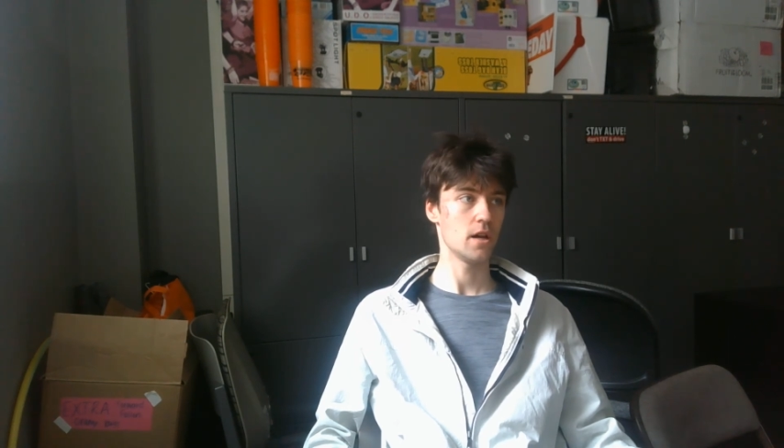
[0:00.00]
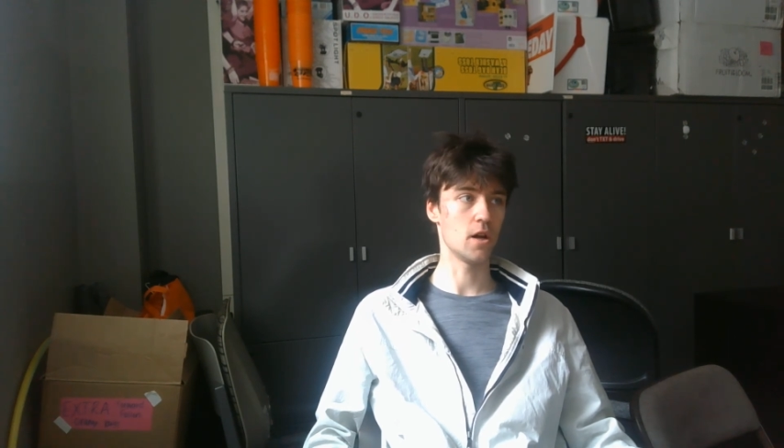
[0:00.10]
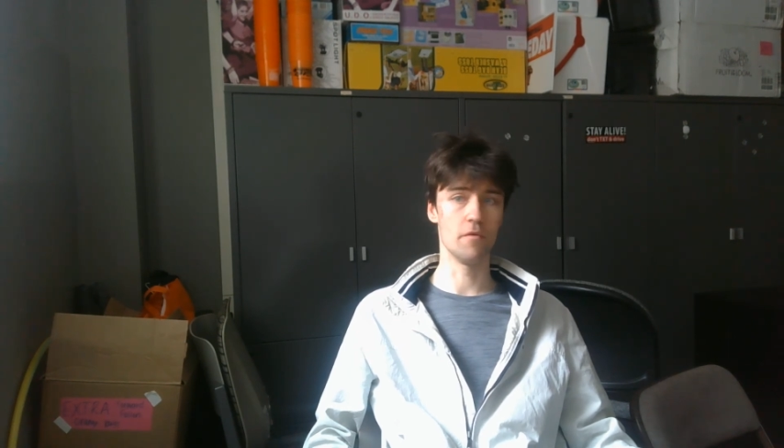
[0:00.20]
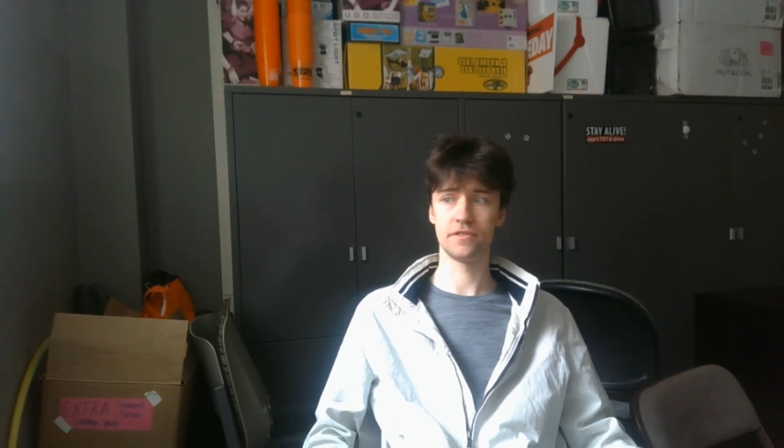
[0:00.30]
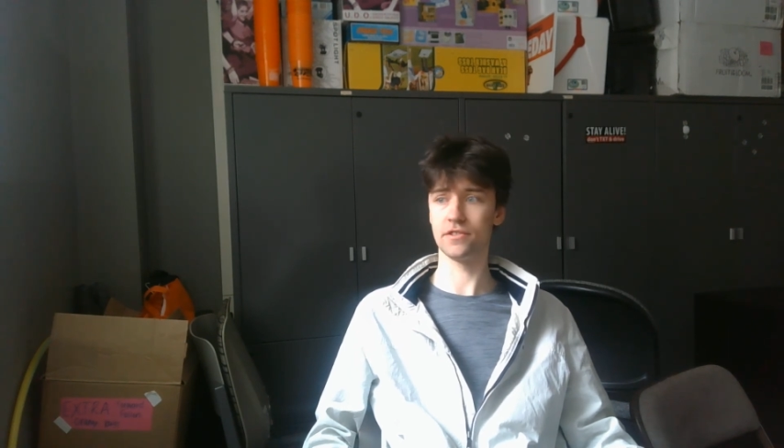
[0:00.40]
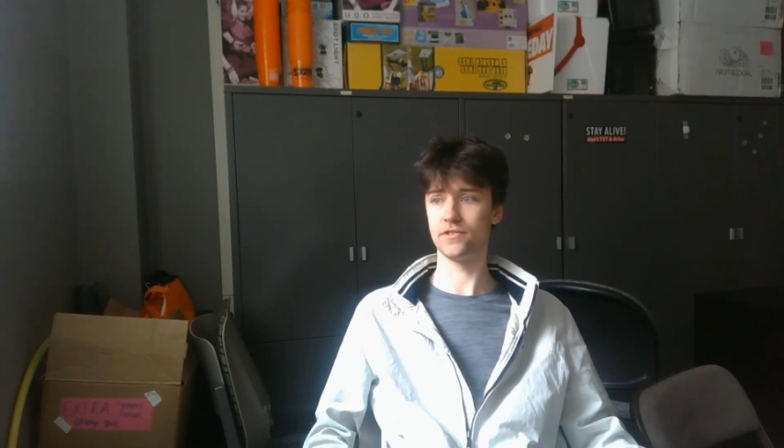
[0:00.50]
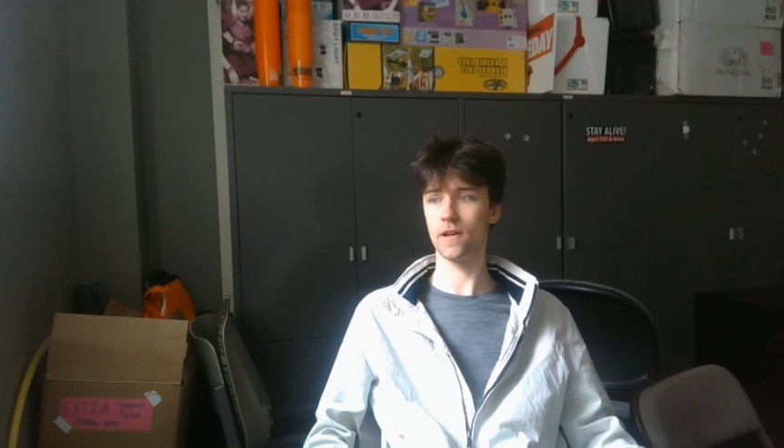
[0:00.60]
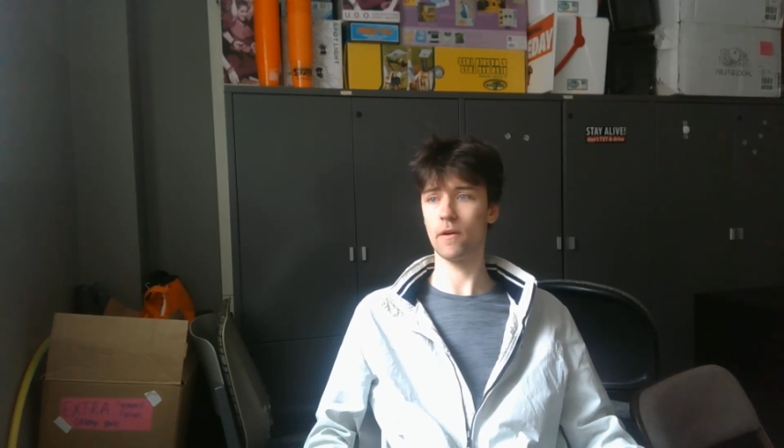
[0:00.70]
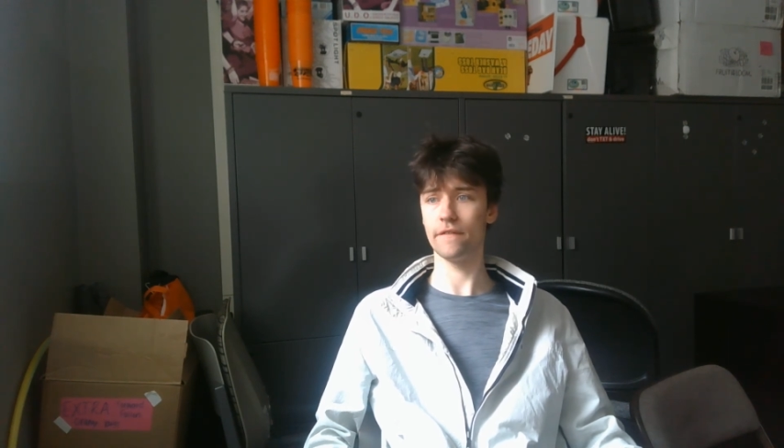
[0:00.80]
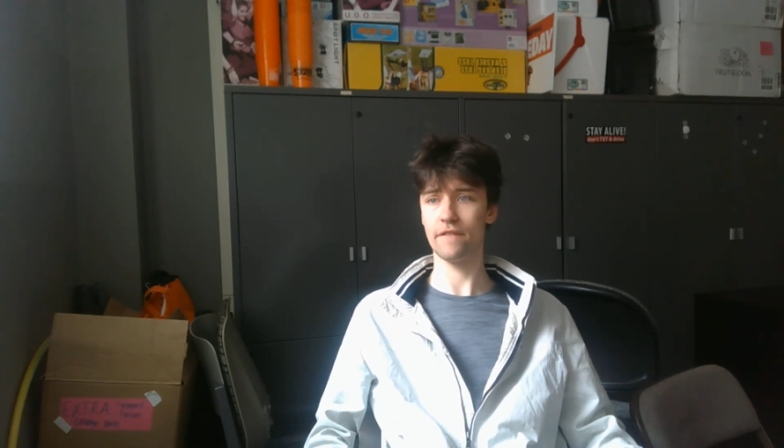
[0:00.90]
this is
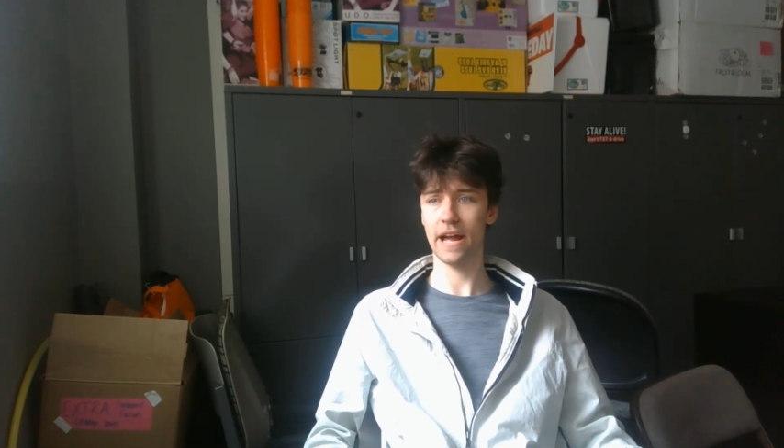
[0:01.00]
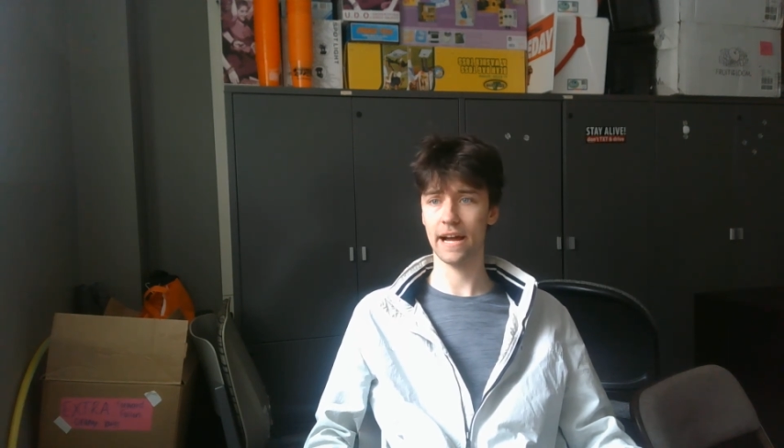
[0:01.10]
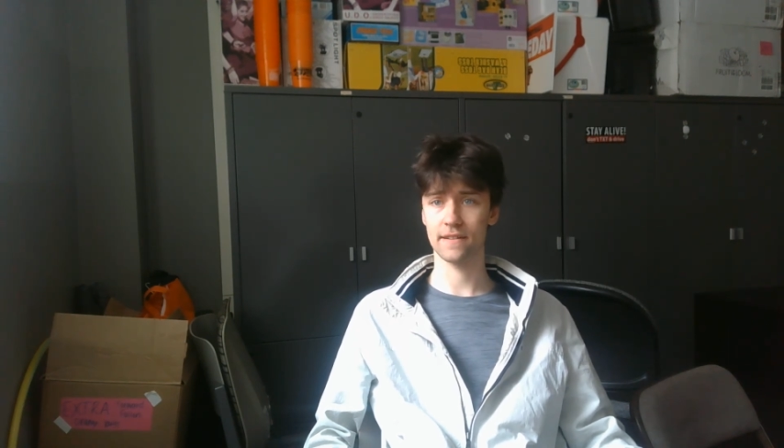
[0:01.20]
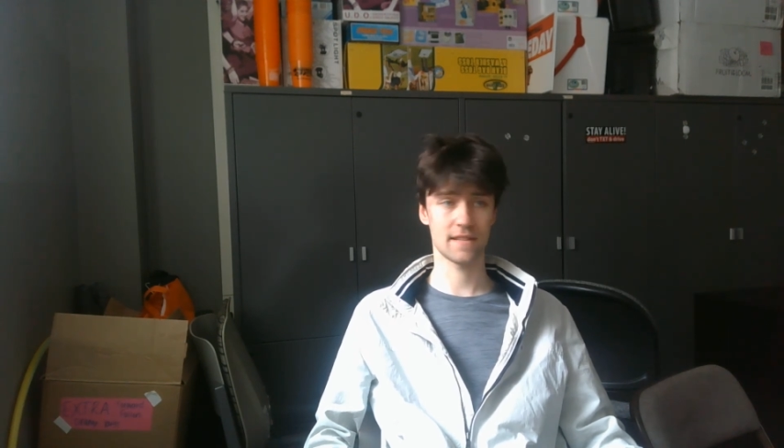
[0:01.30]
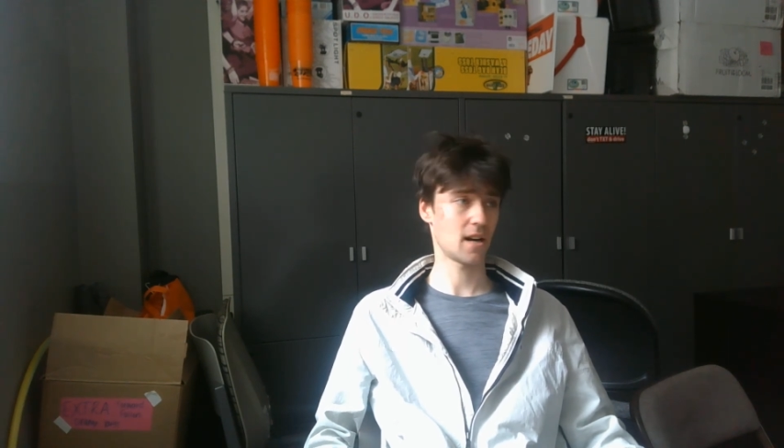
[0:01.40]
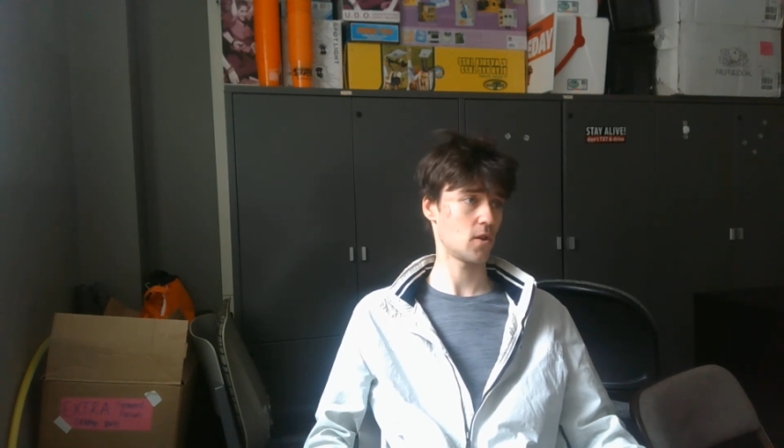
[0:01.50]
so advanced.